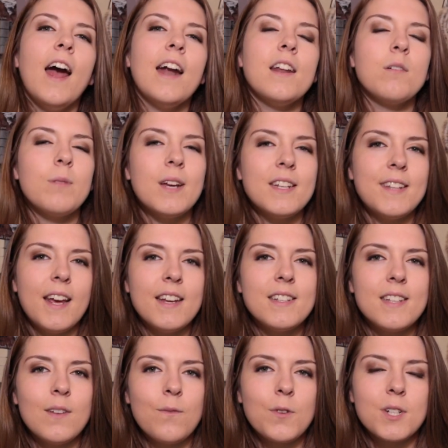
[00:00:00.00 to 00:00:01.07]
Anyways, that
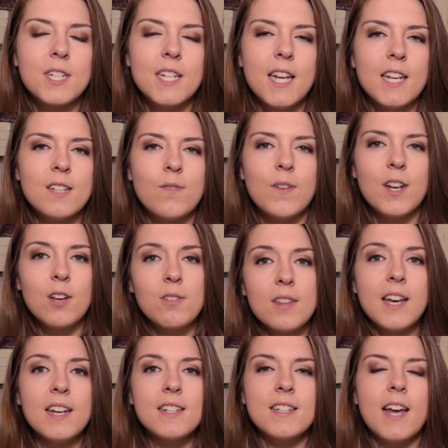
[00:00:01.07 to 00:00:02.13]
is it for today's video.
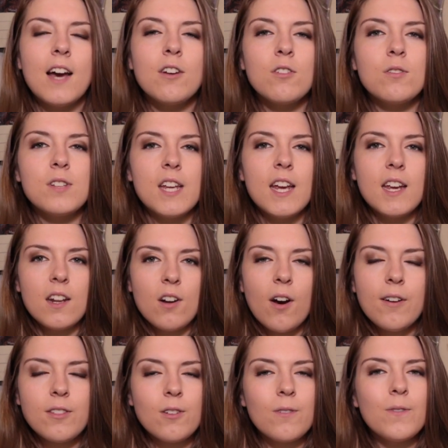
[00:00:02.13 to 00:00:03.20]
That is how you take an
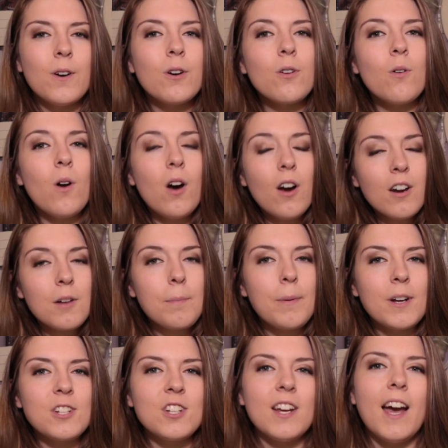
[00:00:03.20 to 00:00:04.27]
author photo on a
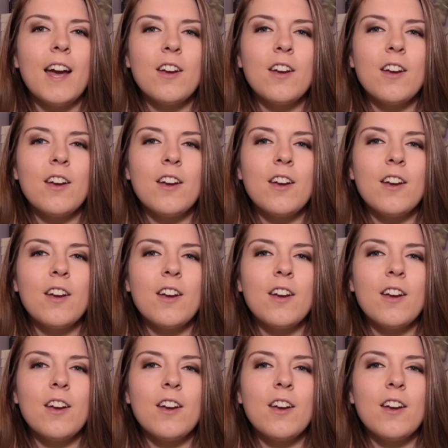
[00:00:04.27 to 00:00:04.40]
budget.